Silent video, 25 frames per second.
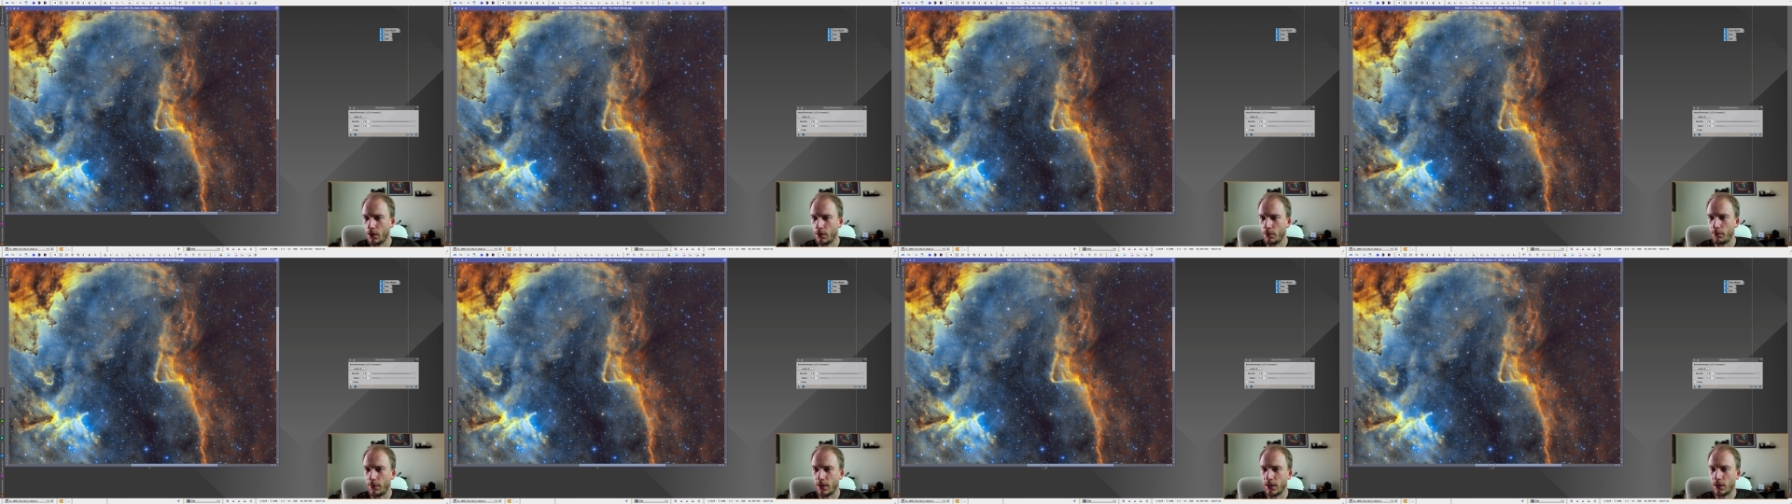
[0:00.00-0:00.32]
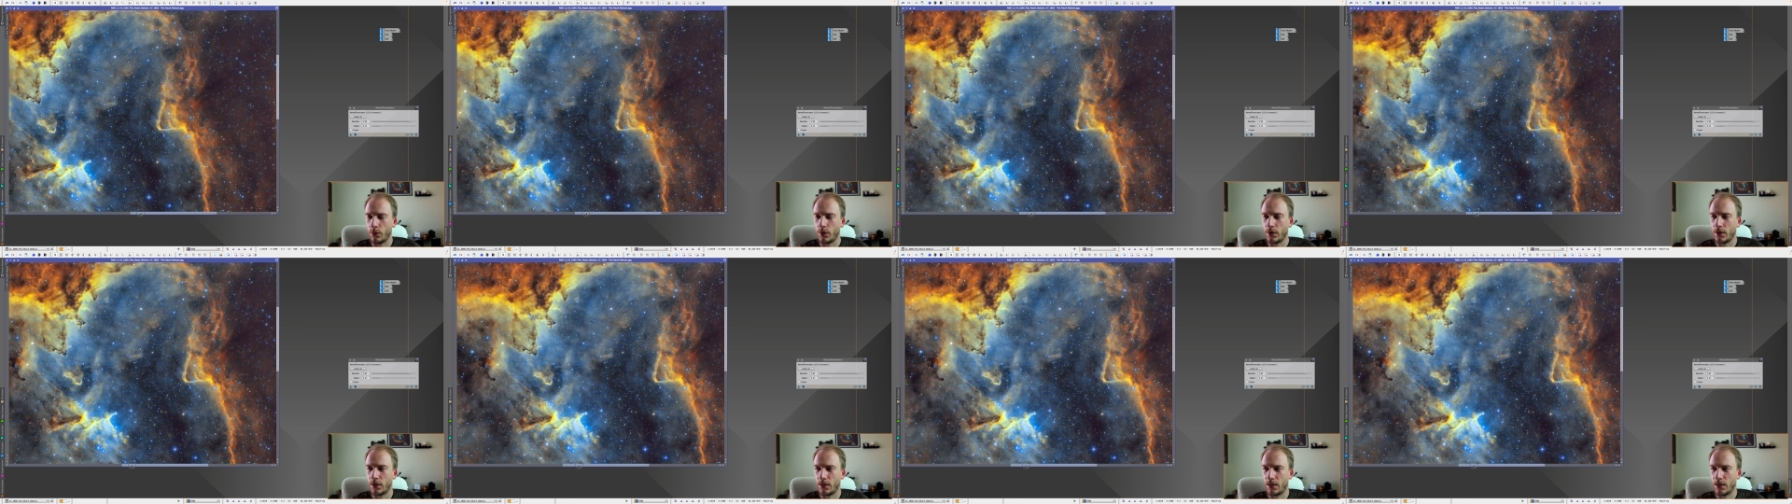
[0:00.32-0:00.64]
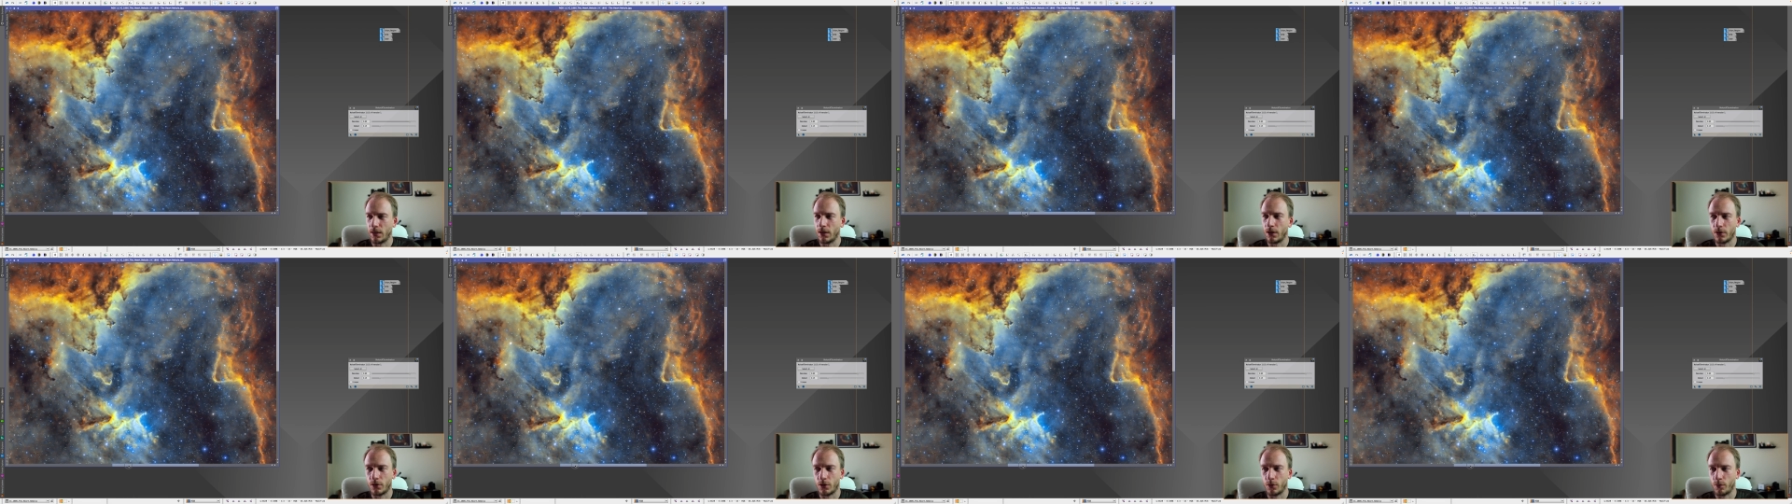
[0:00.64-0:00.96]
By the way, this is
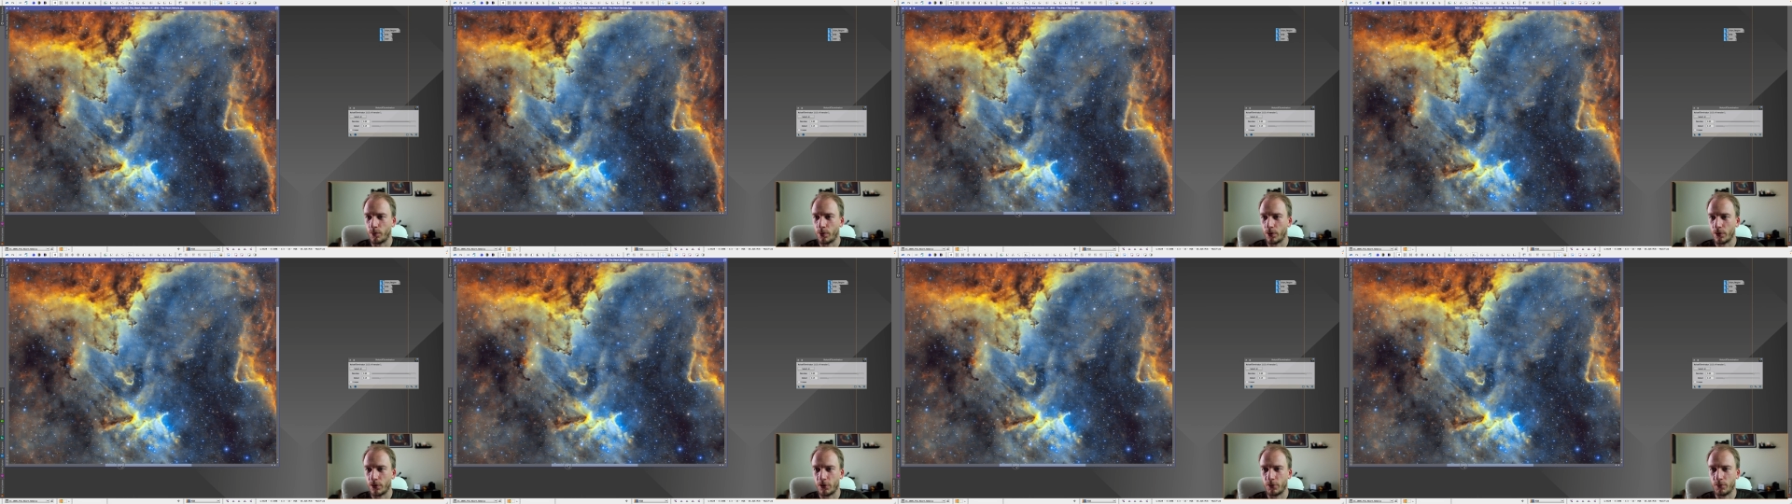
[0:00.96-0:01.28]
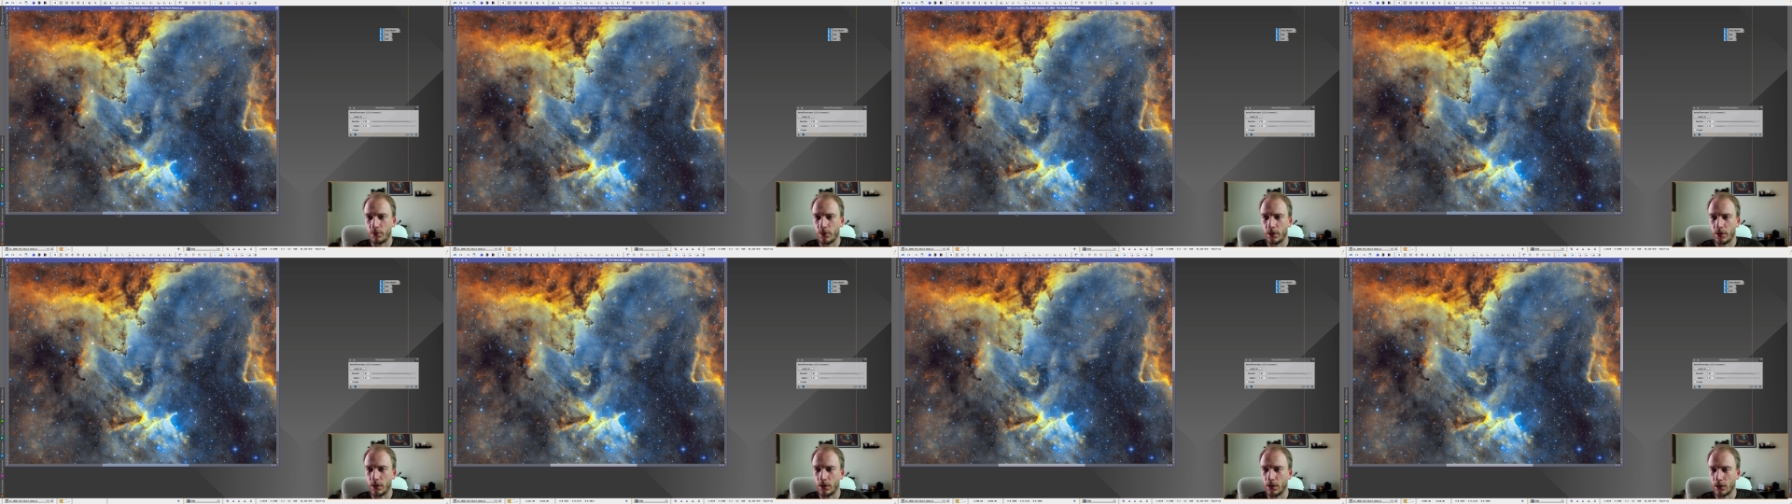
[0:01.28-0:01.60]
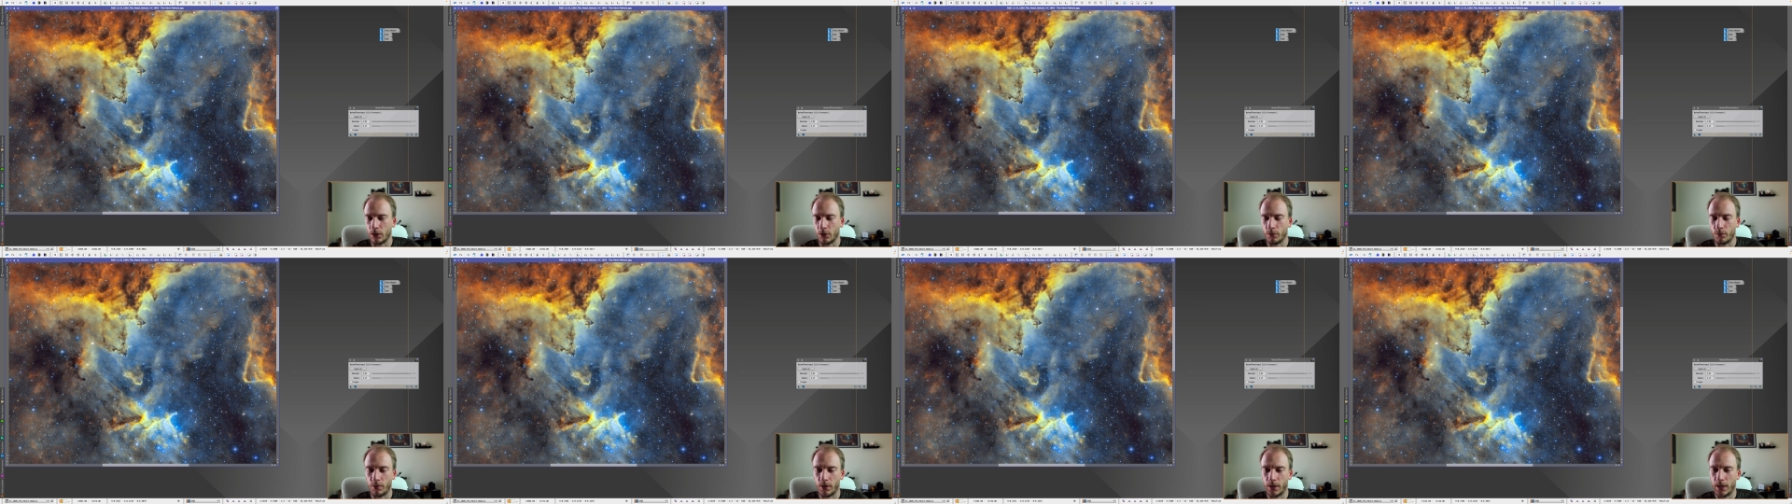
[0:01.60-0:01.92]
not supposed to be like
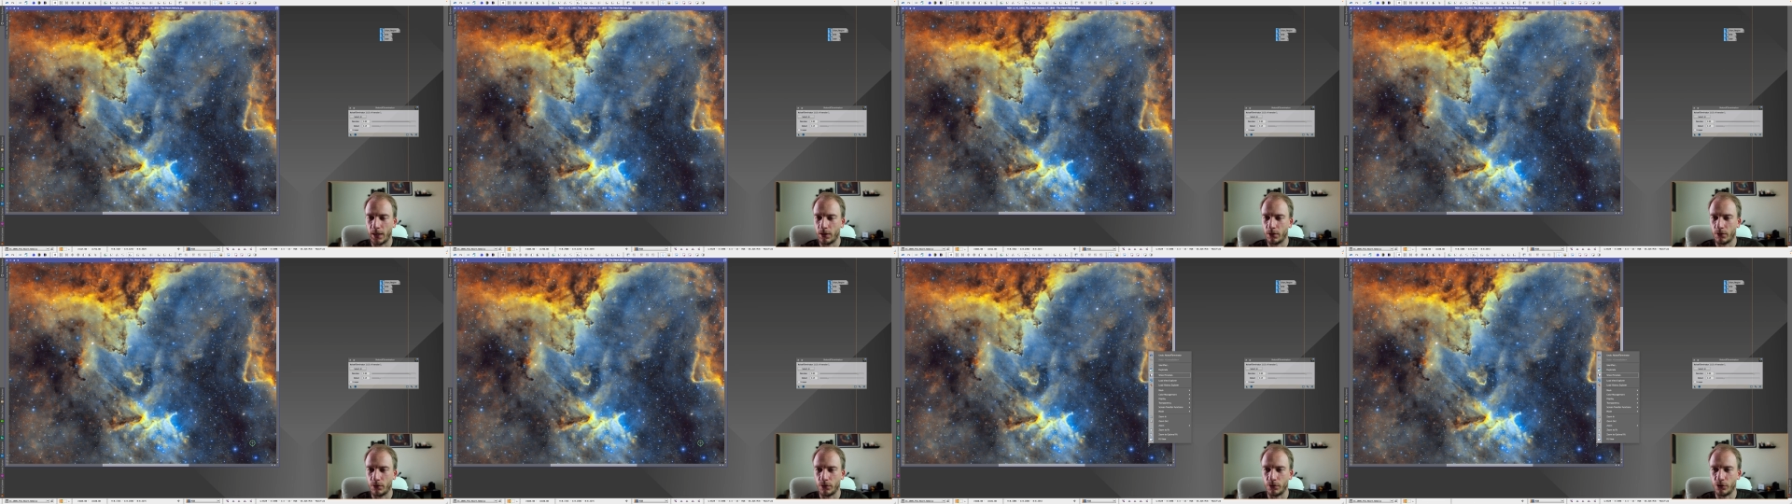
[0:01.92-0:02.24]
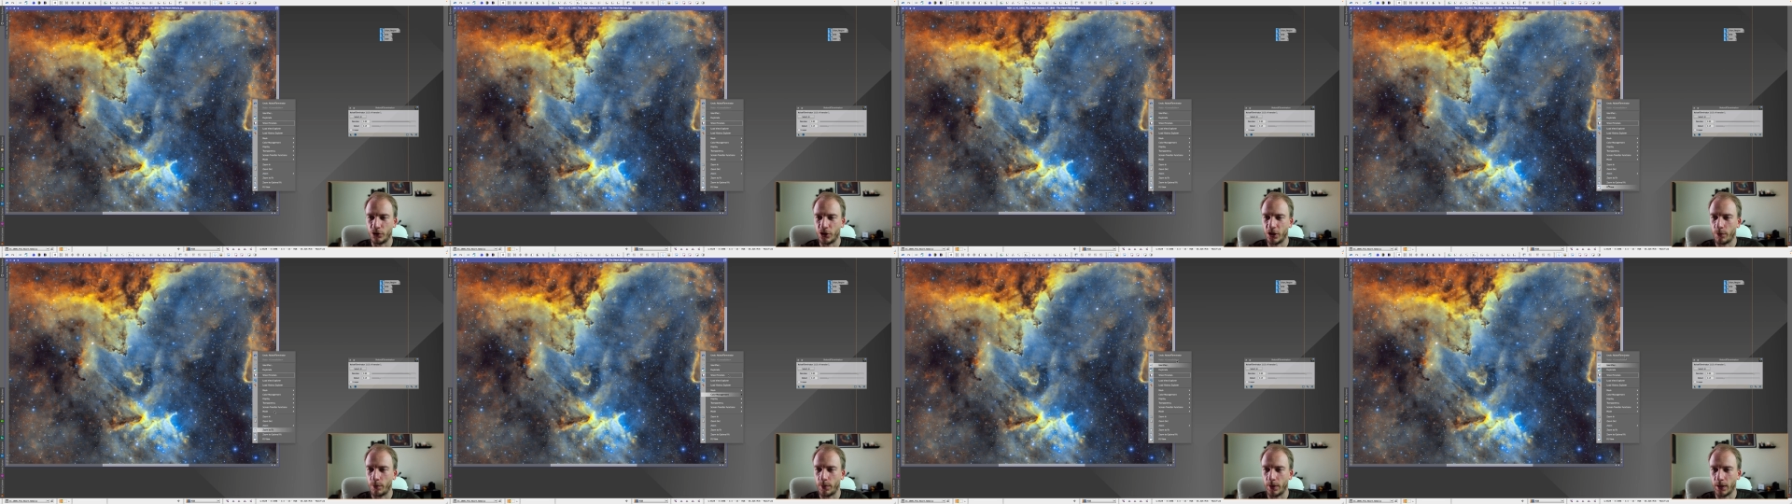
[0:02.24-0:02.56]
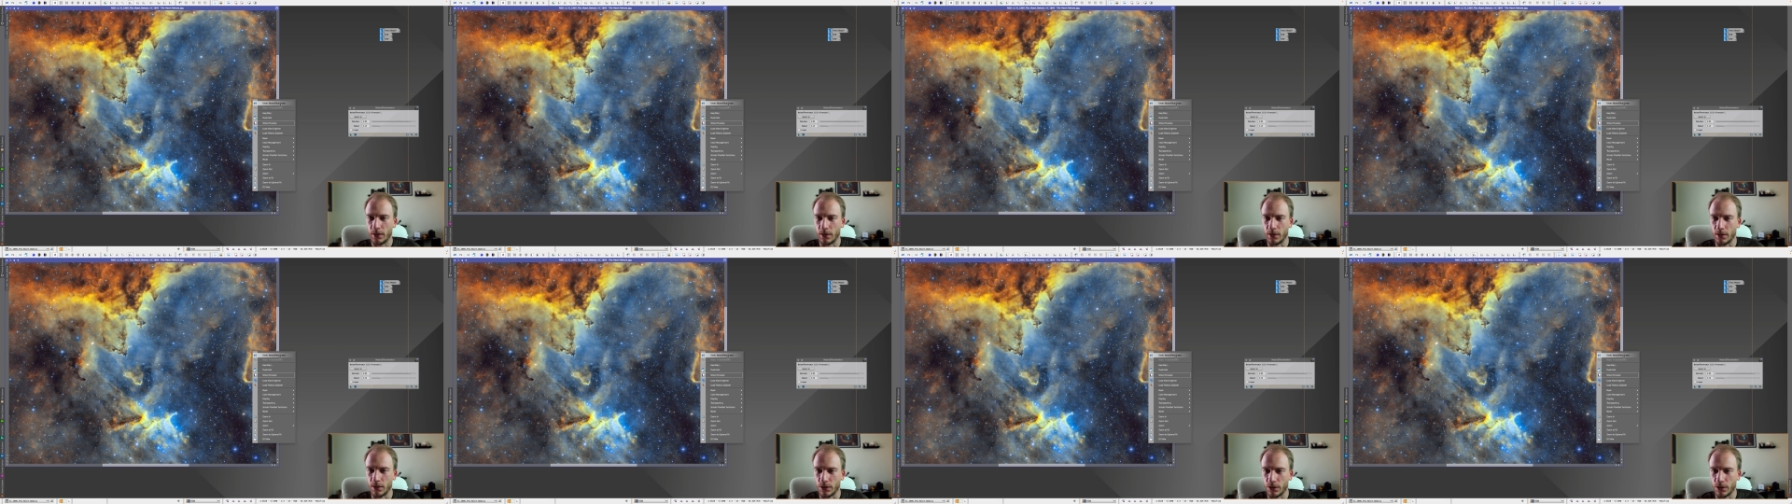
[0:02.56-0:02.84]
applied to JPEGs and